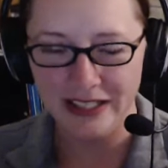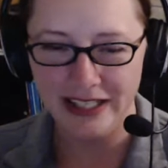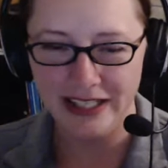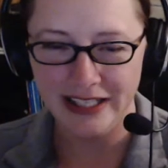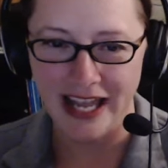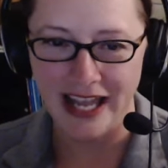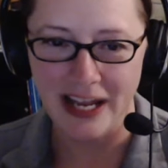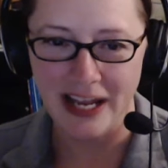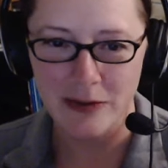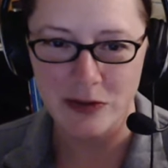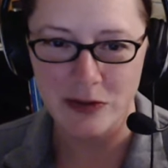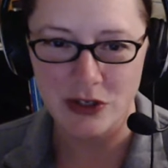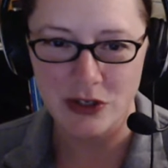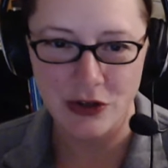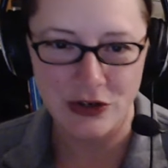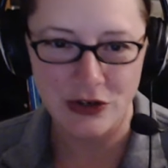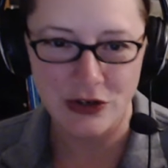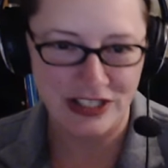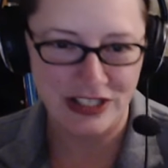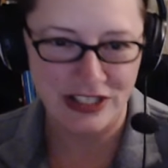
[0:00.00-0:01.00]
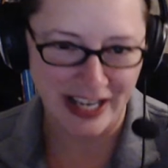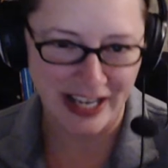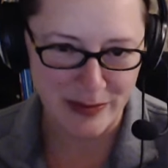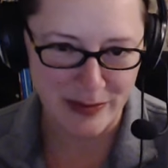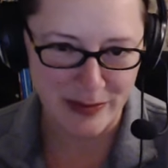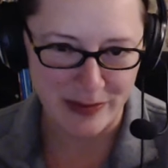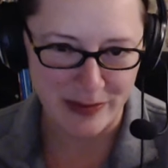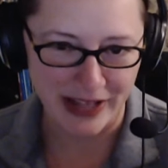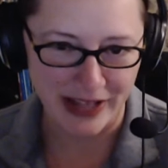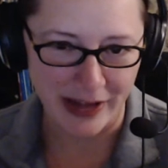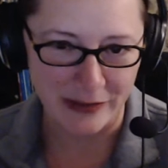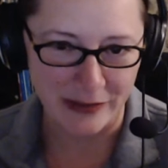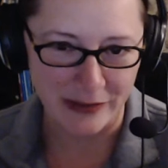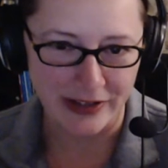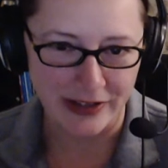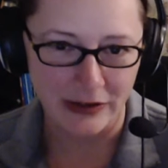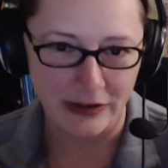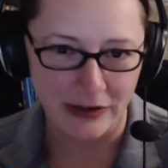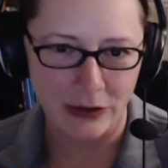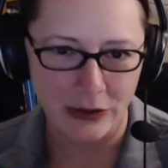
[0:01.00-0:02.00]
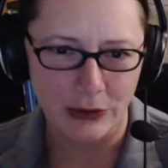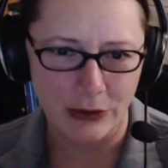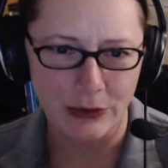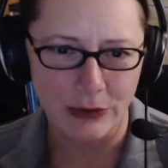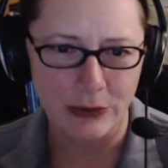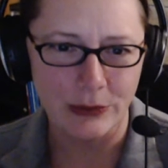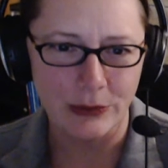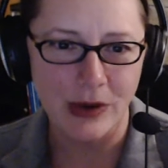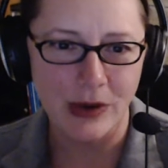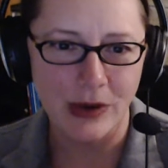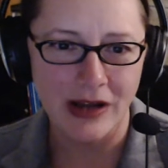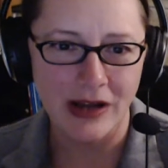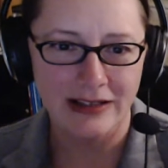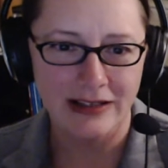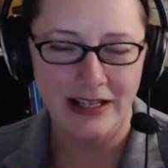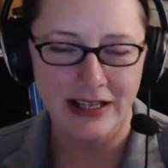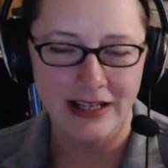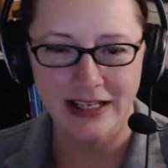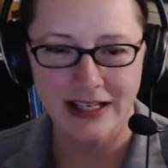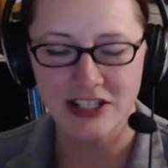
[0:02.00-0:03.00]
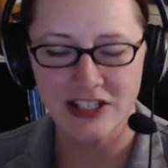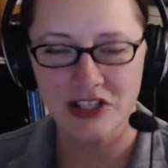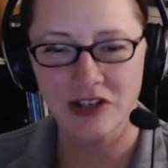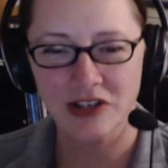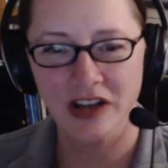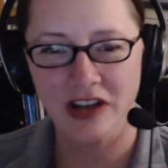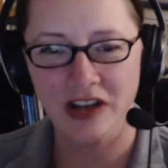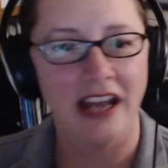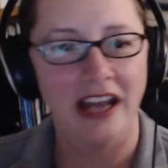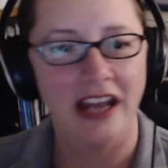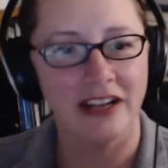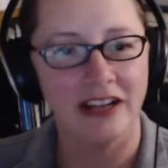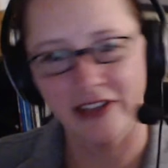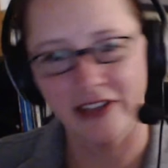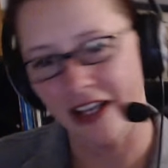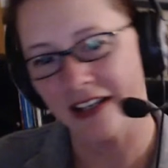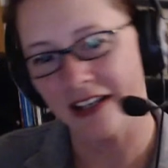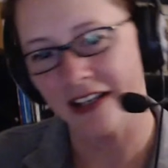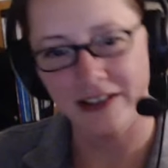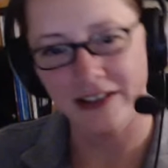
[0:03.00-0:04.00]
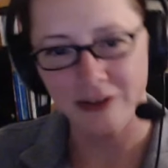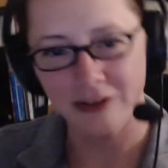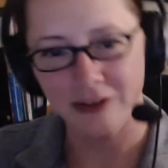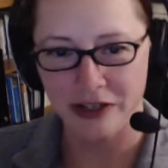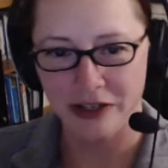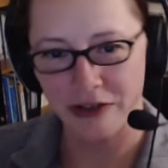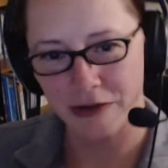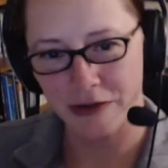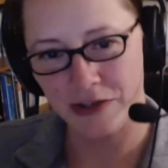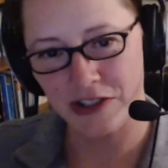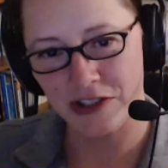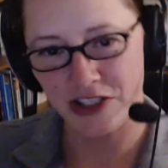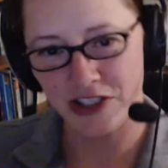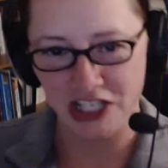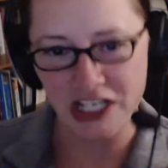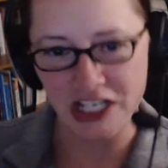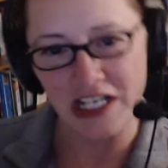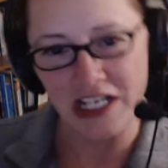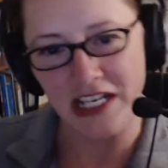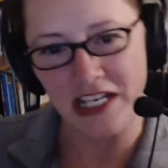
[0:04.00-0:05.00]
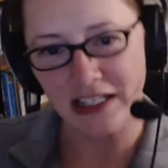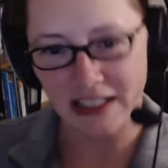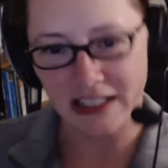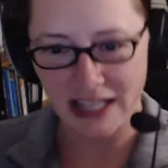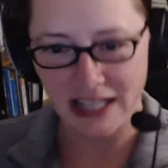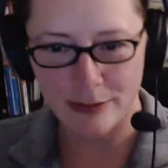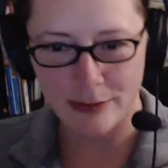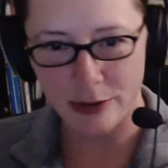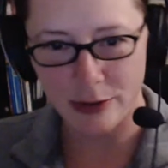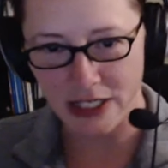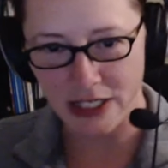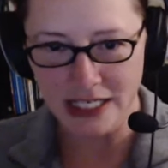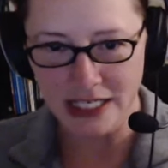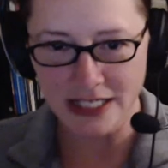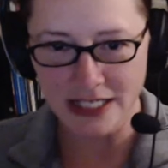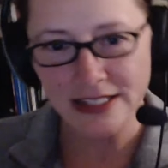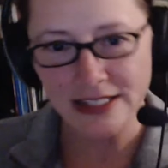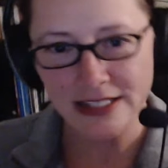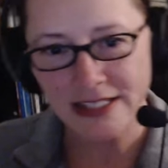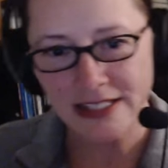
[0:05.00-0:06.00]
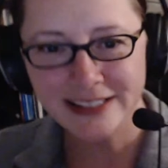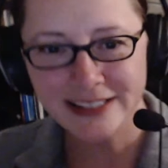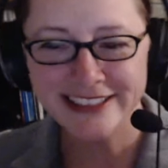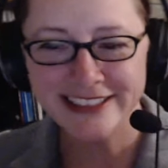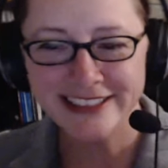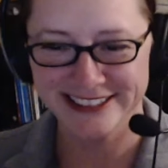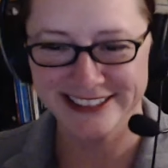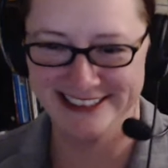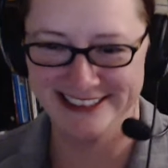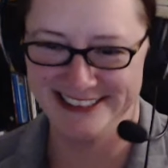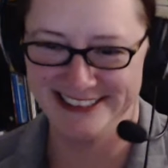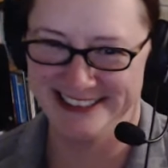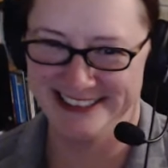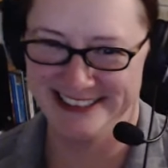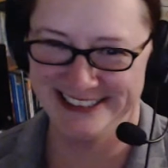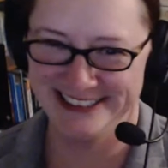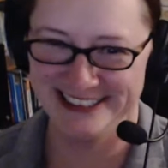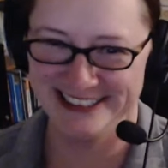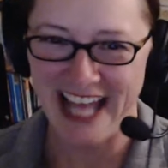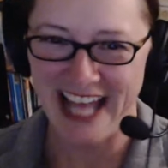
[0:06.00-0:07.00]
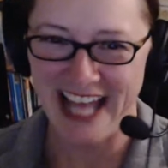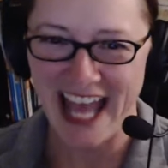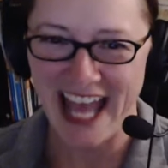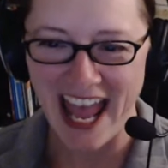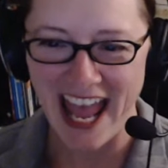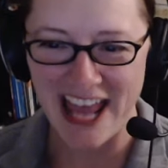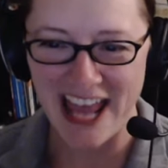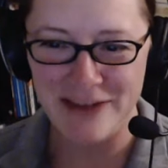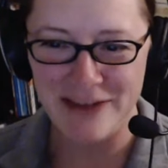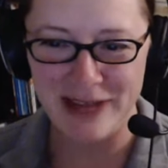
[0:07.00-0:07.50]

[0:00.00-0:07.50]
and I'm sure there's a lot of people out there who, because you're kind of like one of those genealogists. And